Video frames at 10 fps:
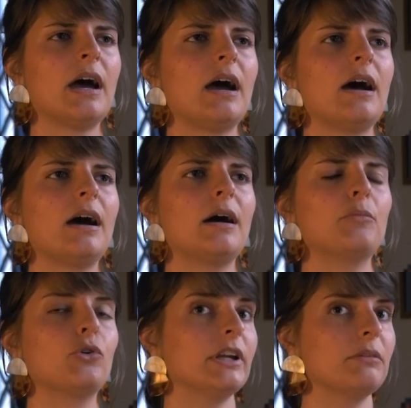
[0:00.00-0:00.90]

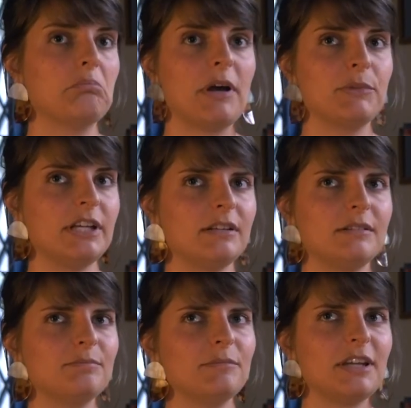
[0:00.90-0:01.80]
um, or, I
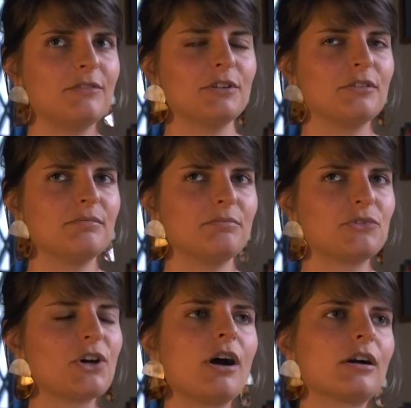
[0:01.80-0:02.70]
mean, even
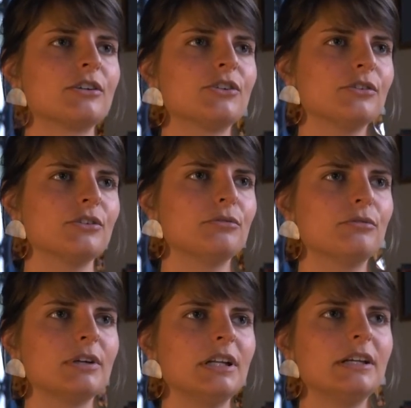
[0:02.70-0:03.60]
talk to you,
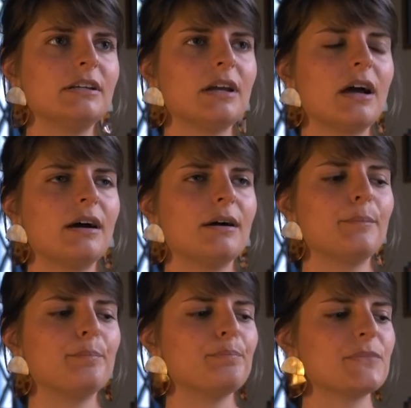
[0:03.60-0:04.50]
really.
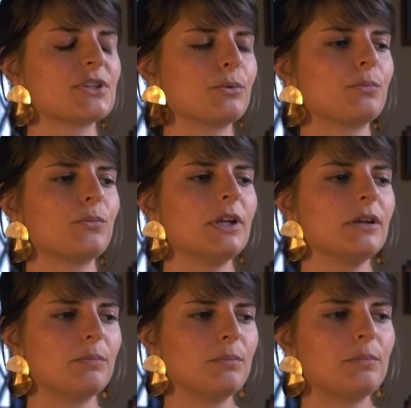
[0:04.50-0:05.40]
Um, so
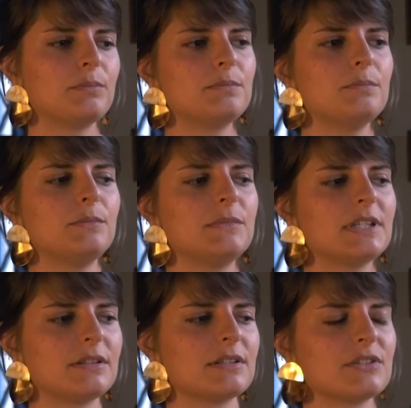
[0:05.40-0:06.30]
we
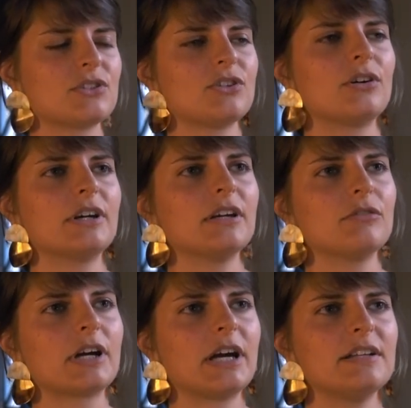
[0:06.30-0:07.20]
did this story
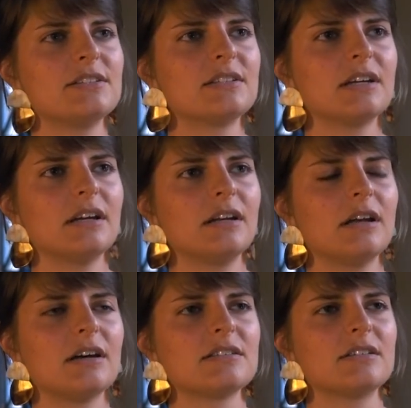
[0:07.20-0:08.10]
in Rakhine State
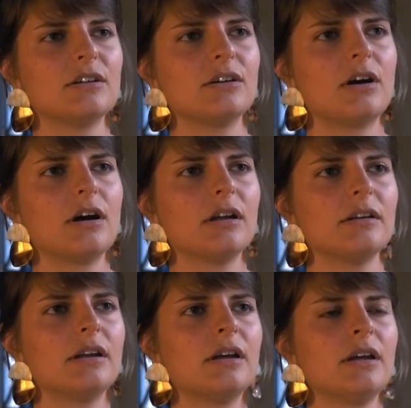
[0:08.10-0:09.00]
last year on